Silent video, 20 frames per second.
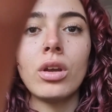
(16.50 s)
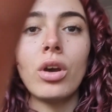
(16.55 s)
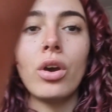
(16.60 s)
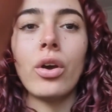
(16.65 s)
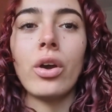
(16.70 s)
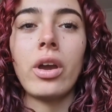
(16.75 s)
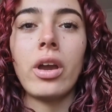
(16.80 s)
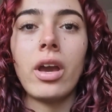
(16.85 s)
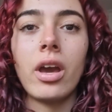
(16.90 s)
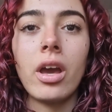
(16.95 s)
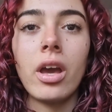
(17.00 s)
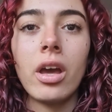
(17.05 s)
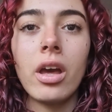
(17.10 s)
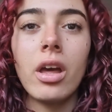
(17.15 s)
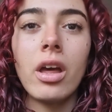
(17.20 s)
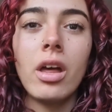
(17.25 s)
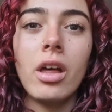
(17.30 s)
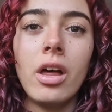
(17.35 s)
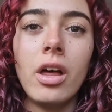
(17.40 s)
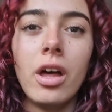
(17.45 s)
Okay.
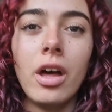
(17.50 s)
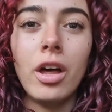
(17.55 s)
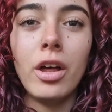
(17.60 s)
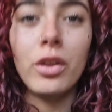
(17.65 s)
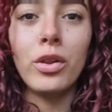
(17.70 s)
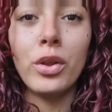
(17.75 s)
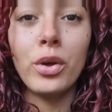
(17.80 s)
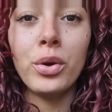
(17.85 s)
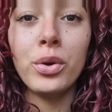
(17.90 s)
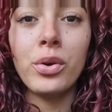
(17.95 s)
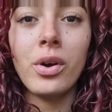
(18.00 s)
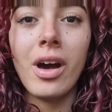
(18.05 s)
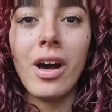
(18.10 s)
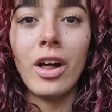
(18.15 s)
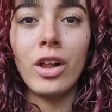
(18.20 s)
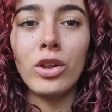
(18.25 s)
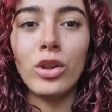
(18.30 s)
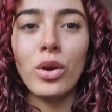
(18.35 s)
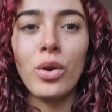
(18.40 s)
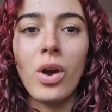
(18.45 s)

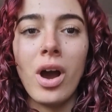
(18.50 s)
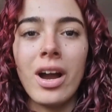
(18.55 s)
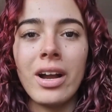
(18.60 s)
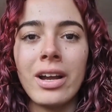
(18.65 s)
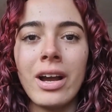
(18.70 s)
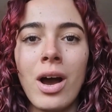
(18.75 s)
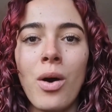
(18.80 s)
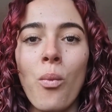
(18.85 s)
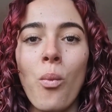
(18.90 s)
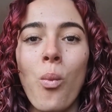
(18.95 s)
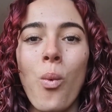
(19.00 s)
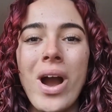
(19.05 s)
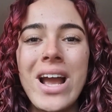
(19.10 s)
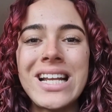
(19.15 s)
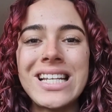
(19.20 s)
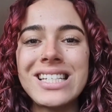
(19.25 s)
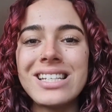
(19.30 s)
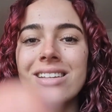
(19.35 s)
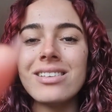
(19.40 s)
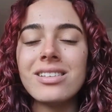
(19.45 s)
Hello. I can't
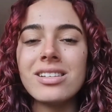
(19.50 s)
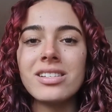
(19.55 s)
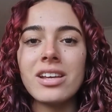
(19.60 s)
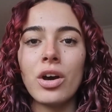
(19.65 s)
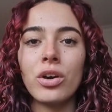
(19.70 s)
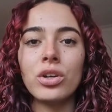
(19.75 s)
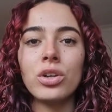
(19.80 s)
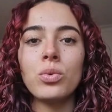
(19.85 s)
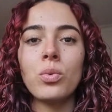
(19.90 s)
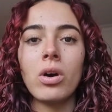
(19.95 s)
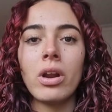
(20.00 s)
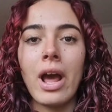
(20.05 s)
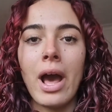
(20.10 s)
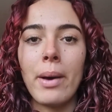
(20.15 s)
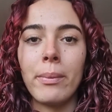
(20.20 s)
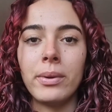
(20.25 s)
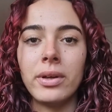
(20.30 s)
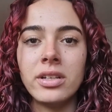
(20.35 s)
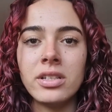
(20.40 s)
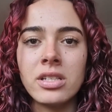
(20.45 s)
wait to tell you what
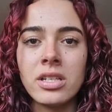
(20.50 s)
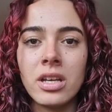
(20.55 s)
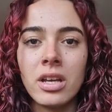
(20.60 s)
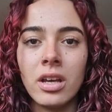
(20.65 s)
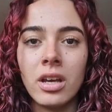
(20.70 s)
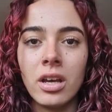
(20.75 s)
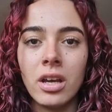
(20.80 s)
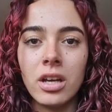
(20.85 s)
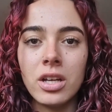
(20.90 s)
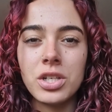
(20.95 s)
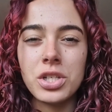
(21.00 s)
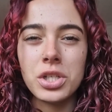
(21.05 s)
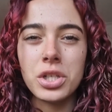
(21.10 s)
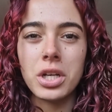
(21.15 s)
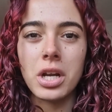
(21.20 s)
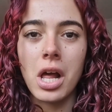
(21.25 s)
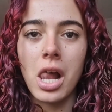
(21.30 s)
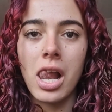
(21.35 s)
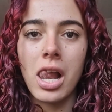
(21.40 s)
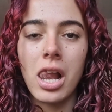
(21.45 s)
happened. Just
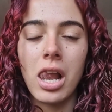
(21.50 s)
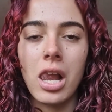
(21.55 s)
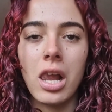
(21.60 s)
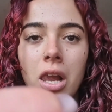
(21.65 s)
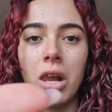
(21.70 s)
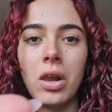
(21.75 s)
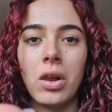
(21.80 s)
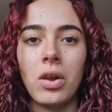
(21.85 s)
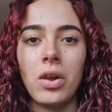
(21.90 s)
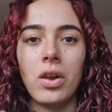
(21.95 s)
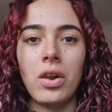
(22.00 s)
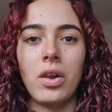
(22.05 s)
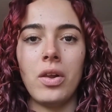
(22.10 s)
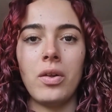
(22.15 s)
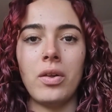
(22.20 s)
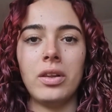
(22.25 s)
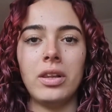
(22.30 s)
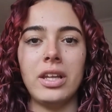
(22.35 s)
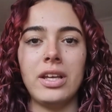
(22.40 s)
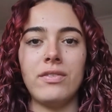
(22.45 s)
gotta
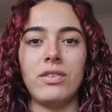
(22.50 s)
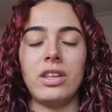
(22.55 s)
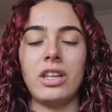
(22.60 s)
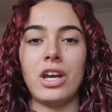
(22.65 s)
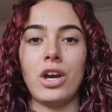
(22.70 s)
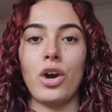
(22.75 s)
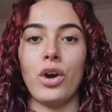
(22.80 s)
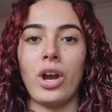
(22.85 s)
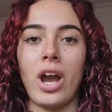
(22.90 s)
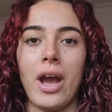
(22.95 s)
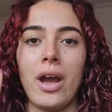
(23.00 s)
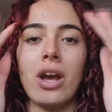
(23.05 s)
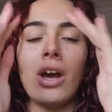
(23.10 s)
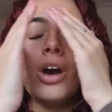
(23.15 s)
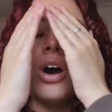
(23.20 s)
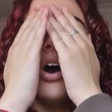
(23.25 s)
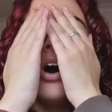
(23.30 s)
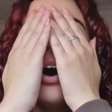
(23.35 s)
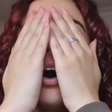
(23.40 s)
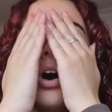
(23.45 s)
leave you there. Okay.
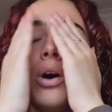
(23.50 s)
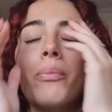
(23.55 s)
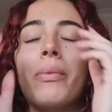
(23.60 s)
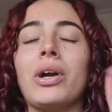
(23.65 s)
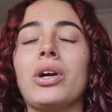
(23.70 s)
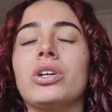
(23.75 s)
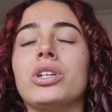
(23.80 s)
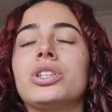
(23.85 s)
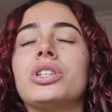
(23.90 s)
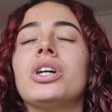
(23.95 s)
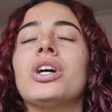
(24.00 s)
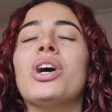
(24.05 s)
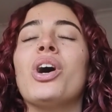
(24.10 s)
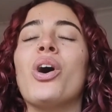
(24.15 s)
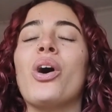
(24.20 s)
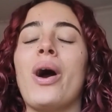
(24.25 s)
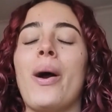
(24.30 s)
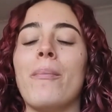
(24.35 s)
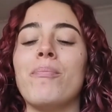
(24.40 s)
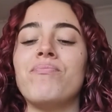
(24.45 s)
Oh my gosh.
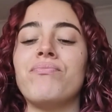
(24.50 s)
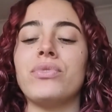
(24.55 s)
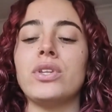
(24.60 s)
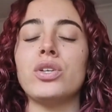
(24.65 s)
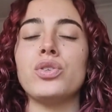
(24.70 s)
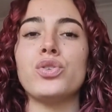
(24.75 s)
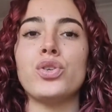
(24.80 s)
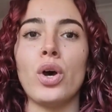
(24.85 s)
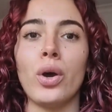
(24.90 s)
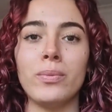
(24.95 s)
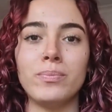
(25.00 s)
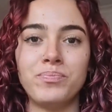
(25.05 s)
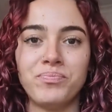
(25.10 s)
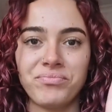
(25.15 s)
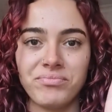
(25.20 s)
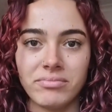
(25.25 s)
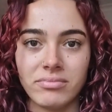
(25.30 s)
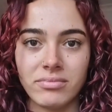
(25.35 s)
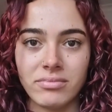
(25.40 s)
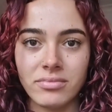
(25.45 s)
All right. So,
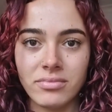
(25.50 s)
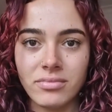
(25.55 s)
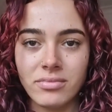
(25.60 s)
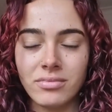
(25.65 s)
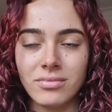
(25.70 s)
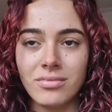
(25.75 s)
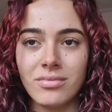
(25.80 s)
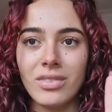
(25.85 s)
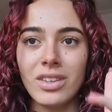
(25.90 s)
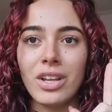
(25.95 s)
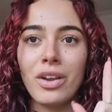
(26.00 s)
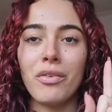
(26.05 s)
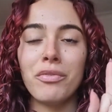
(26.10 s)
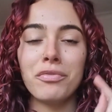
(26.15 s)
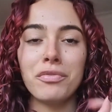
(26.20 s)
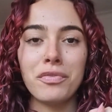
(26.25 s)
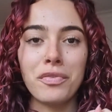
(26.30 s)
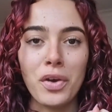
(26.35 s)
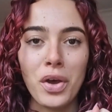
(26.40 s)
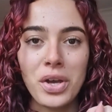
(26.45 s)

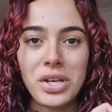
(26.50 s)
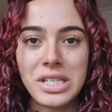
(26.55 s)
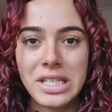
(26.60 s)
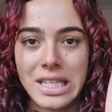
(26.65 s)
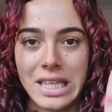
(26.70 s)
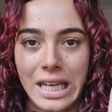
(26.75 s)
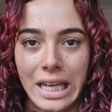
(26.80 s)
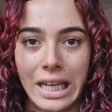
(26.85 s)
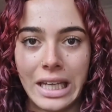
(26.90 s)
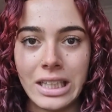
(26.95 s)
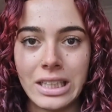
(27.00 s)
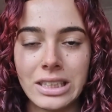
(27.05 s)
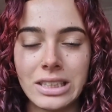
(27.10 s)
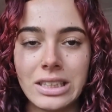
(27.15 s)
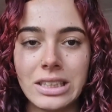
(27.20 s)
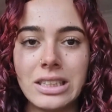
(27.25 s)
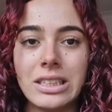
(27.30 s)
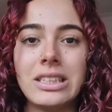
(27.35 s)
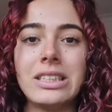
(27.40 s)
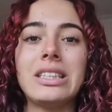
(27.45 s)
first thing,
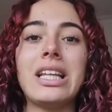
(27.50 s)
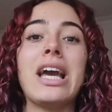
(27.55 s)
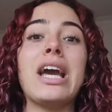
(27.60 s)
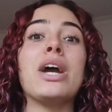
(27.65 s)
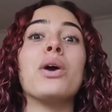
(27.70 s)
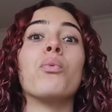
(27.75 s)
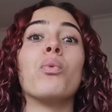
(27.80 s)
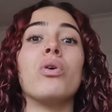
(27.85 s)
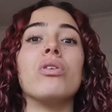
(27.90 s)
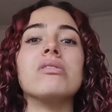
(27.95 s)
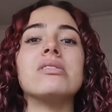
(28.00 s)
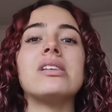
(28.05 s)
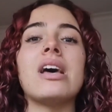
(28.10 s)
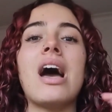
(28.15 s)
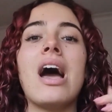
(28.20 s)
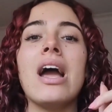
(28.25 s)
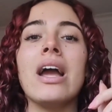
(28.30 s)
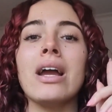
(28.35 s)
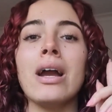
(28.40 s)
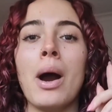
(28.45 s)
there was
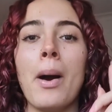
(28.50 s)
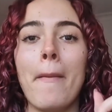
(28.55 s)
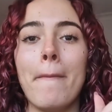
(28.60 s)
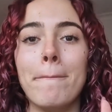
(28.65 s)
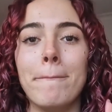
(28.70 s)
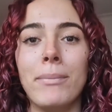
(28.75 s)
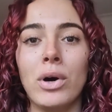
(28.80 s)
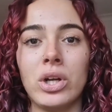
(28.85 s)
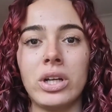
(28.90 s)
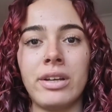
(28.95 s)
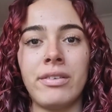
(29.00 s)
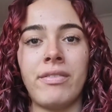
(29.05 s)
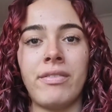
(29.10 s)
a body